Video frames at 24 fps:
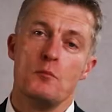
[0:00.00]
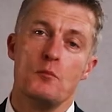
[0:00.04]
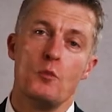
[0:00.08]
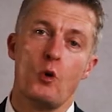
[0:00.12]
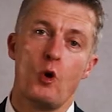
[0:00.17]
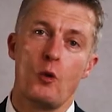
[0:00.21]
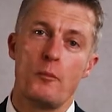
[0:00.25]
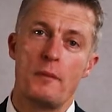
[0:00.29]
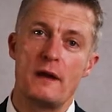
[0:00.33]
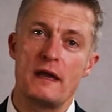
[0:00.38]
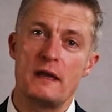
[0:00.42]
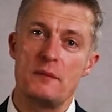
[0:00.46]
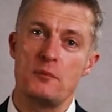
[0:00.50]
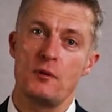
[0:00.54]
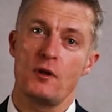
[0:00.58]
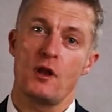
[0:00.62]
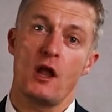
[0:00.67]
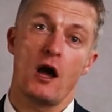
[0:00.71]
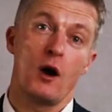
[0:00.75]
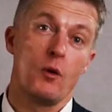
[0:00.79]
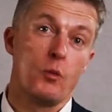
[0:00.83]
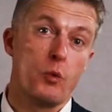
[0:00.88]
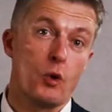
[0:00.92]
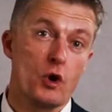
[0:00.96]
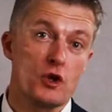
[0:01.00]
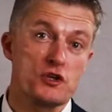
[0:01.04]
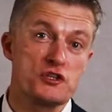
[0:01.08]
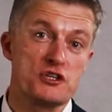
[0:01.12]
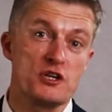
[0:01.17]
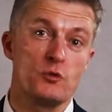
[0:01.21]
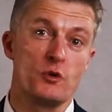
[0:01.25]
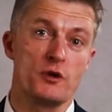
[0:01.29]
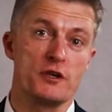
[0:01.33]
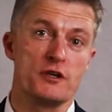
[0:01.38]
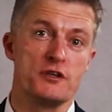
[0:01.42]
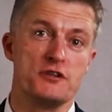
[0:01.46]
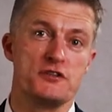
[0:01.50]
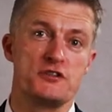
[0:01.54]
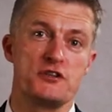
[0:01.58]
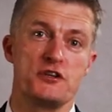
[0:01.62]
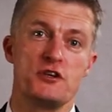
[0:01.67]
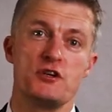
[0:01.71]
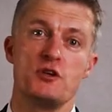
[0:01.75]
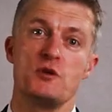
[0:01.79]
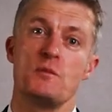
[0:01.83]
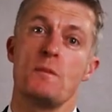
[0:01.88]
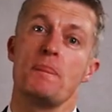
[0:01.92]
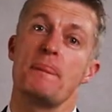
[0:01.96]
More people are watching what you
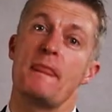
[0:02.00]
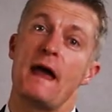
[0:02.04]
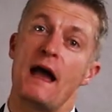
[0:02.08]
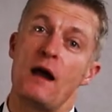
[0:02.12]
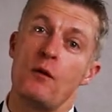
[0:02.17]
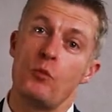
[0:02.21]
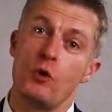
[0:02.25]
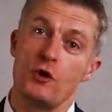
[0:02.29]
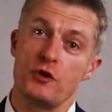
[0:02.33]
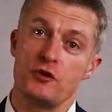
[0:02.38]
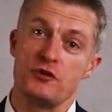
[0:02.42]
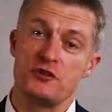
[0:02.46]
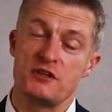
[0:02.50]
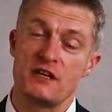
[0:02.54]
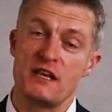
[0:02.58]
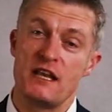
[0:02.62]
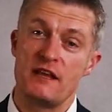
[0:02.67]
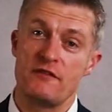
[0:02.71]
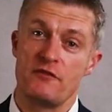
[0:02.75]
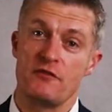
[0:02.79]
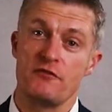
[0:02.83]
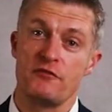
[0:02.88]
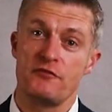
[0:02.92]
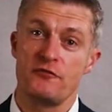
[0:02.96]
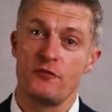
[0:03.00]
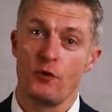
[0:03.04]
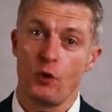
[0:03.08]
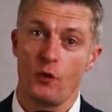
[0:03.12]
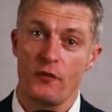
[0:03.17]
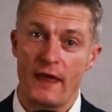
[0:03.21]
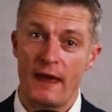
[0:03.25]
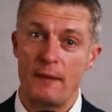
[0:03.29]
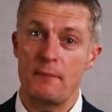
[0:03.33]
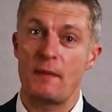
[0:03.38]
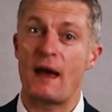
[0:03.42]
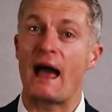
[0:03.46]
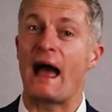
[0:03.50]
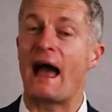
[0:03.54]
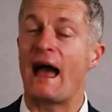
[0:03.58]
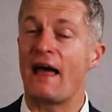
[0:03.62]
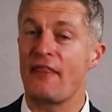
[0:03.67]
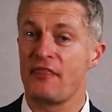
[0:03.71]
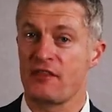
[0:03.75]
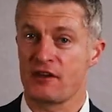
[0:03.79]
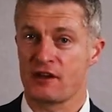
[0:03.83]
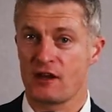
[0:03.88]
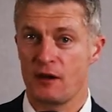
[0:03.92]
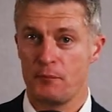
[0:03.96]
do and what you deliver for them
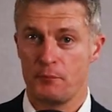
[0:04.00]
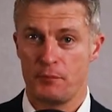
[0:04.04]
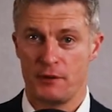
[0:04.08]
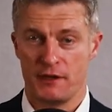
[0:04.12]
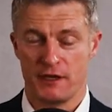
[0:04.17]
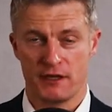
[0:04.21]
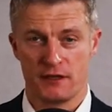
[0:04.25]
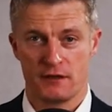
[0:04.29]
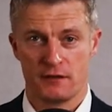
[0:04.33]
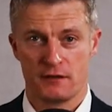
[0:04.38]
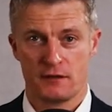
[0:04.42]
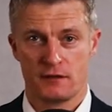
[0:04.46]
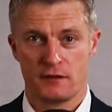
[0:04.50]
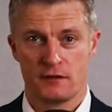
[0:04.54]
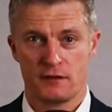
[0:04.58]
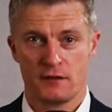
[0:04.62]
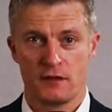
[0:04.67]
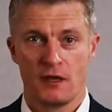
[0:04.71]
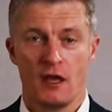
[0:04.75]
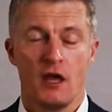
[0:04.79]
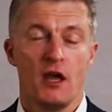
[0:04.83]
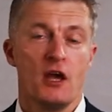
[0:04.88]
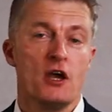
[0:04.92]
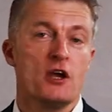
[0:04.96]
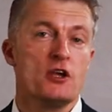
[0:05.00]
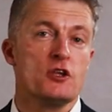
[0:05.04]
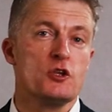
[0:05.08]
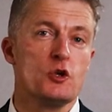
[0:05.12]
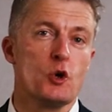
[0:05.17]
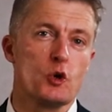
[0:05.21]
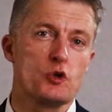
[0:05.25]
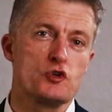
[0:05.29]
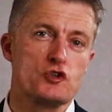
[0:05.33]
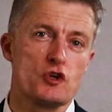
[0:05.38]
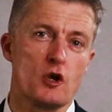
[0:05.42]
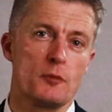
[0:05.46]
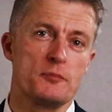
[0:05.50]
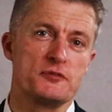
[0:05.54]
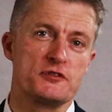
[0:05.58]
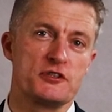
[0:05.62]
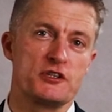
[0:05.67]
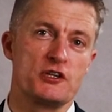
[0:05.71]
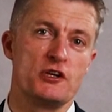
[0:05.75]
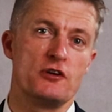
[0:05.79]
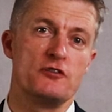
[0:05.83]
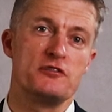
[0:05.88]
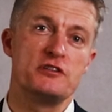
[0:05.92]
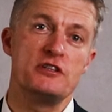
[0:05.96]
and the company. Your job
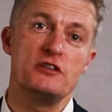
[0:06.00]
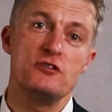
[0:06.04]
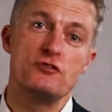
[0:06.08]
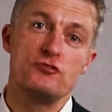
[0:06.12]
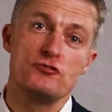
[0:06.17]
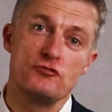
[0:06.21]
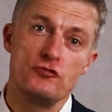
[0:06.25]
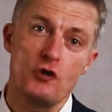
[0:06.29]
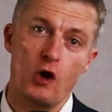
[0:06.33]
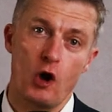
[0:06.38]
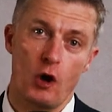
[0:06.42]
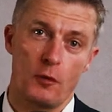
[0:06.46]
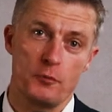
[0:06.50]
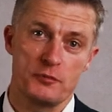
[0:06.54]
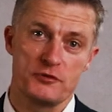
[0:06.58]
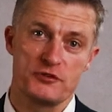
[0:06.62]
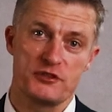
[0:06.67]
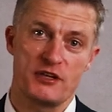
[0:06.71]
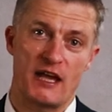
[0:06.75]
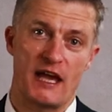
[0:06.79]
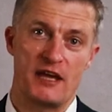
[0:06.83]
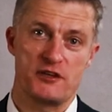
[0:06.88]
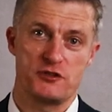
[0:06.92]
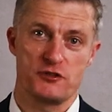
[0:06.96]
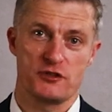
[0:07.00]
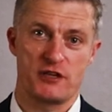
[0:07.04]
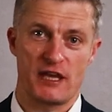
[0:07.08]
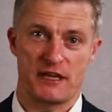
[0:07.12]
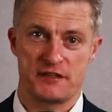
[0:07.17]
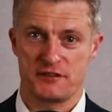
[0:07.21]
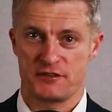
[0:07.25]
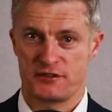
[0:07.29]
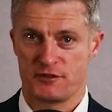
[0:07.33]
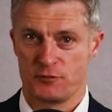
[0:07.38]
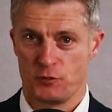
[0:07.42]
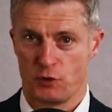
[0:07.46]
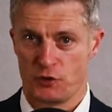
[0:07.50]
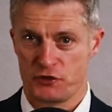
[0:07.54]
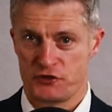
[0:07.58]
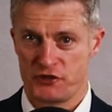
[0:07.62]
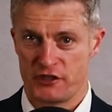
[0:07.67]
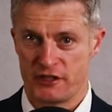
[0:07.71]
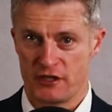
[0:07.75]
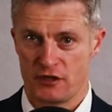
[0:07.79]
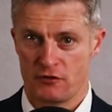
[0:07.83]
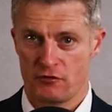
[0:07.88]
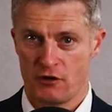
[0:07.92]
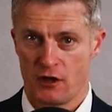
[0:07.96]
security drops as you get into more
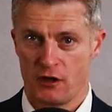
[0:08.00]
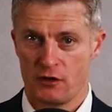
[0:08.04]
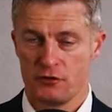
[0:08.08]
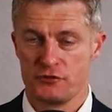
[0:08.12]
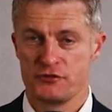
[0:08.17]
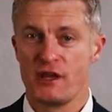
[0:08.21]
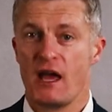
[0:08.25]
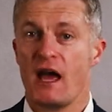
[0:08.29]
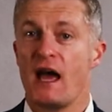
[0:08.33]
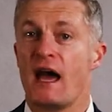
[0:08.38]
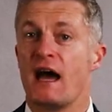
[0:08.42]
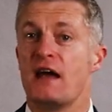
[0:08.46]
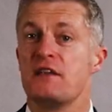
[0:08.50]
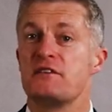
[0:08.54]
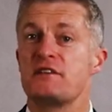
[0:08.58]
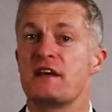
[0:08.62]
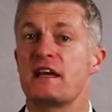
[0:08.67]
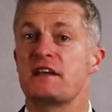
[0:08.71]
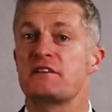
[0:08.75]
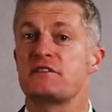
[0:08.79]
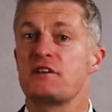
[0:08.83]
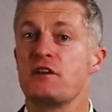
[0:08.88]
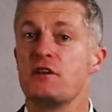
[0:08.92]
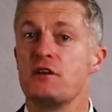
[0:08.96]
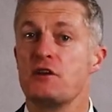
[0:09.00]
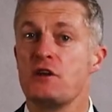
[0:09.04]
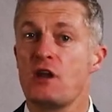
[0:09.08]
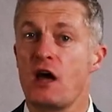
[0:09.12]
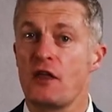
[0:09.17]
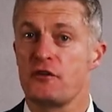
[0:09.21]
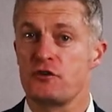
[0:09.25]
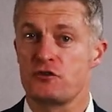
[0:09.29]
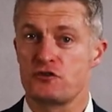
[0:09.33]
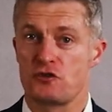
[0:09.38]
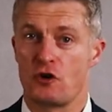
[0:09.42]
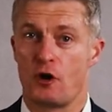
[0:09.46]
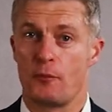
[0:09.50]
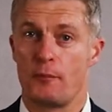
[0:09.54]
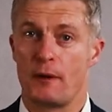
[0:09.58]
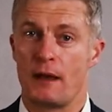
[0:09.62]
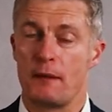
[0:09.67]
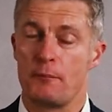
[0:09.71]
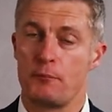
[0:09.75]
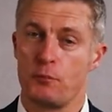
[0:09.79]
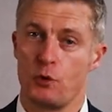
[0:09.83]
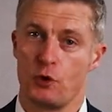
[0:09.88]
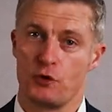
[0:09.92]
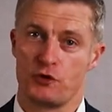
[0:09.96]
senior roles and takes another drop
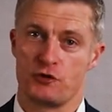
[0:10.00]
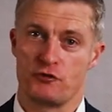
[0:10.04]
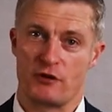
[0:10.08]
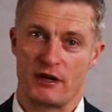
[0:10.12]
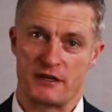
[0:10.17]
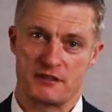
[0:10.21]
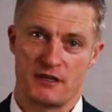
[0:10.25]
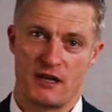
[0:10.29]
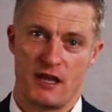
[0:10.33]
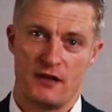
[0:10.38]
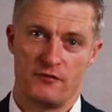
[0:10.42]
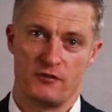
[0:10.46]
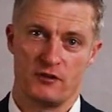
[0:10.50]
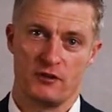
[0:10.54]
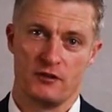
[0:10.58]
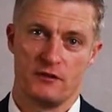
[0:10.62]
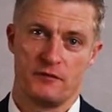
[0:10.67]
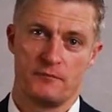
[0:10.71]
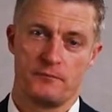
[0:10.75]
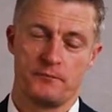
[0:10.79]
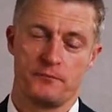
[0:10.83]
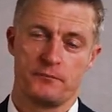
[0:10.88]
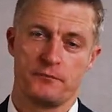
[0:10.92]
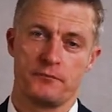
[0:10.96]
at board director level.